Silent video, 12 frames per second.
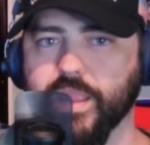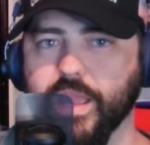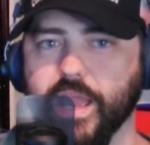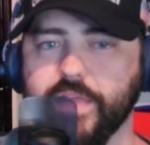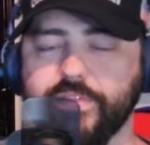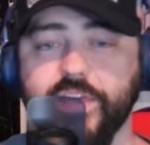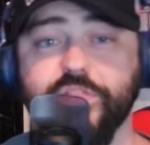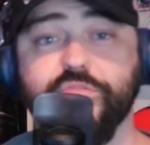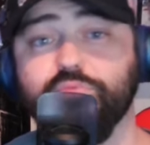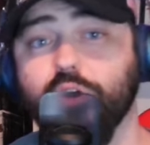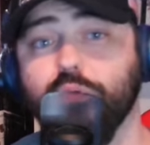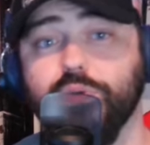And they
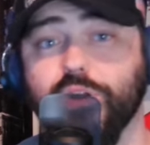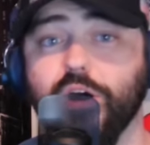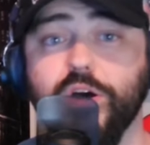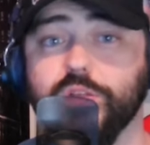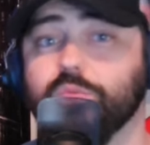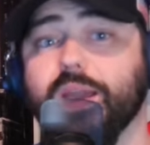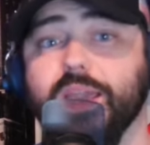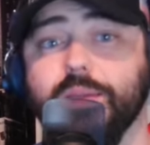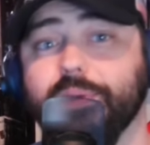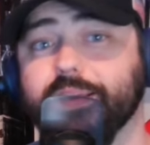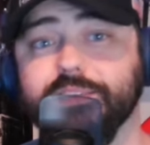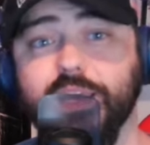throw it all away
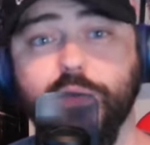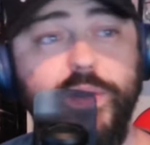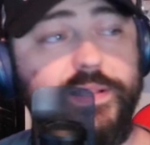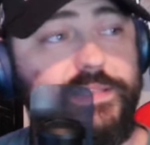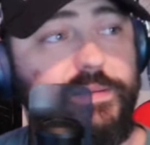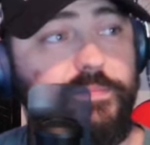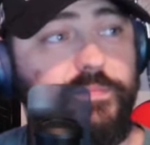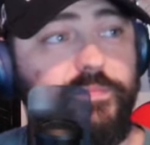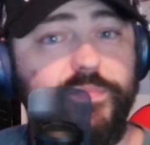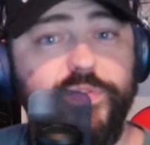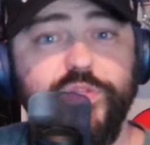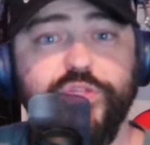because they want
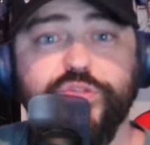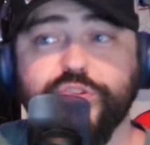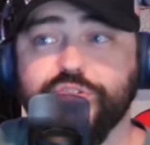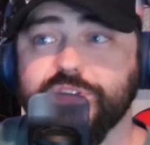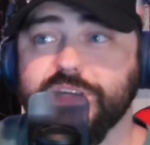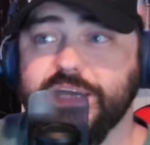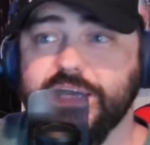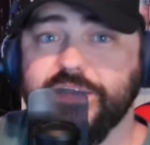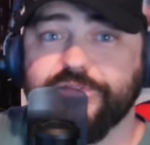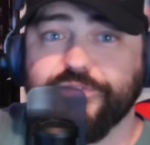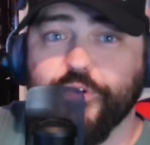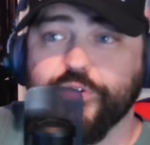some 13,
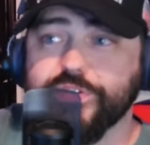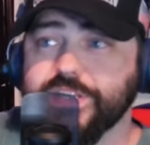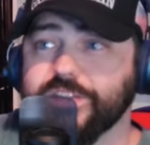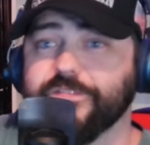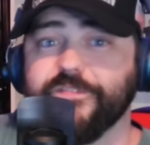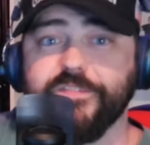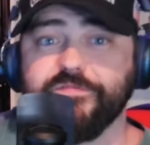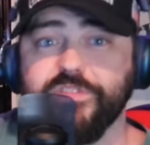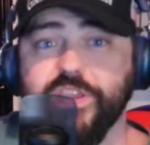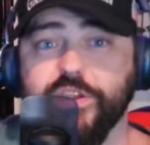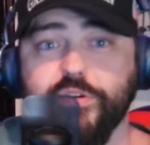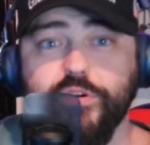14,
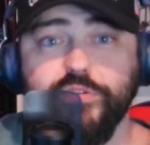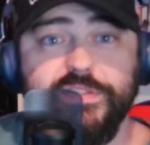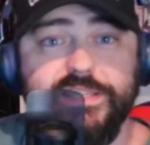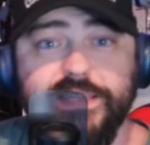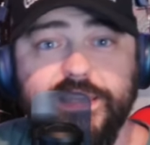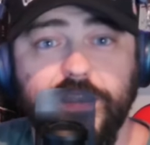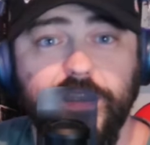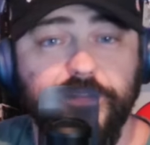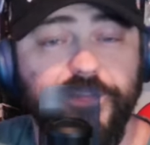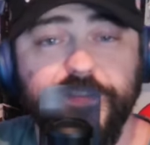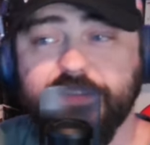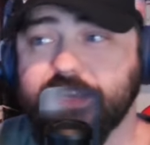
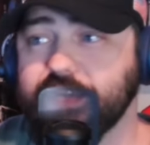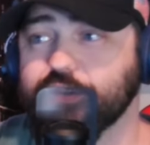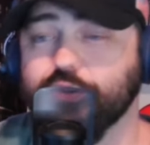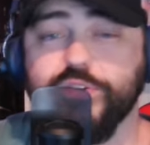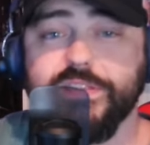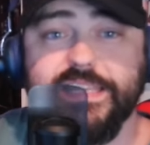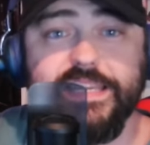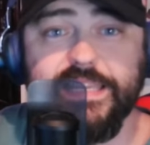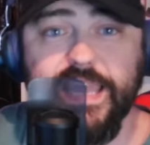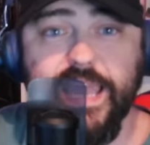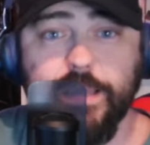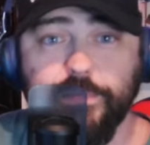15-year-old dick
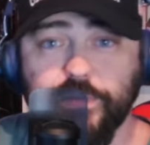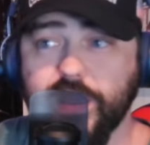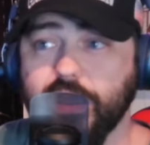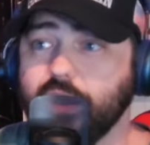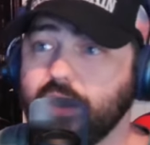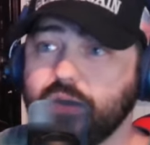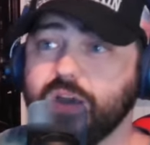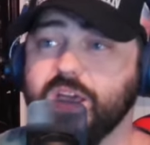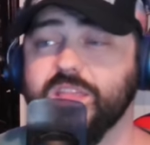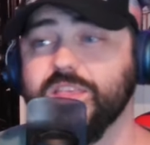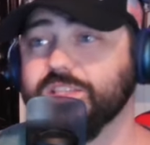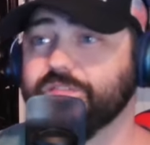game. They're like, oh,
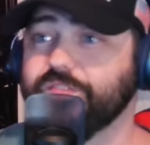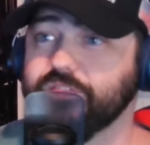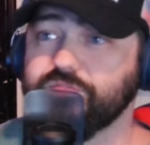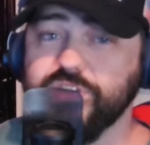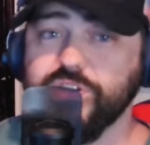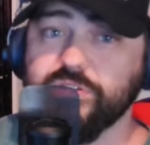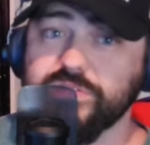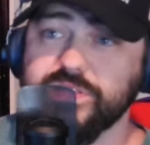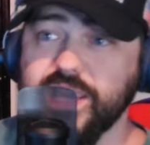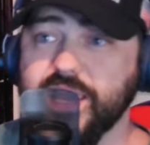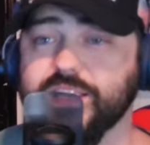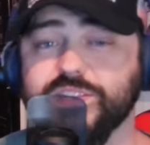this 15-year-old
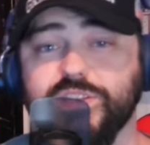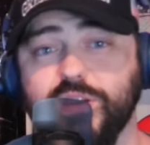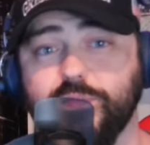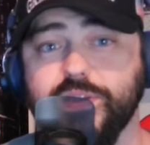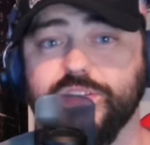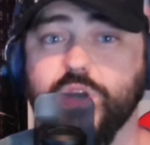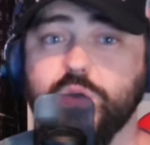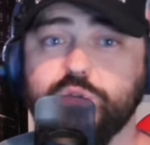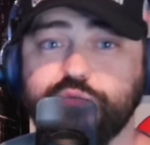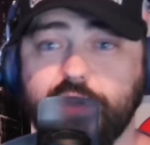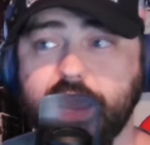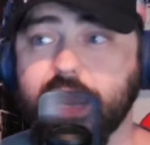dick is going to be so
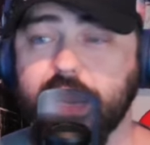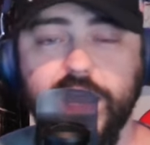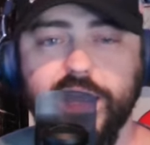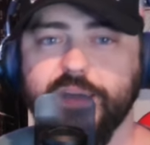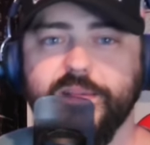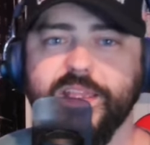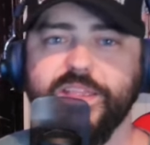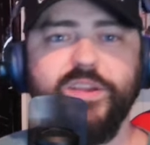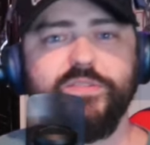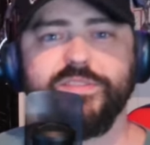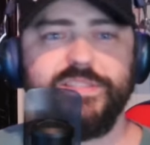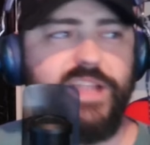great.
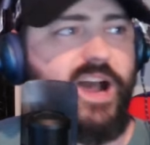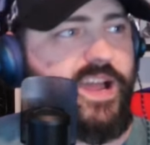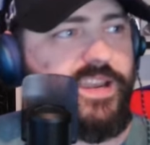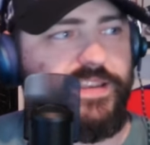No, it's not.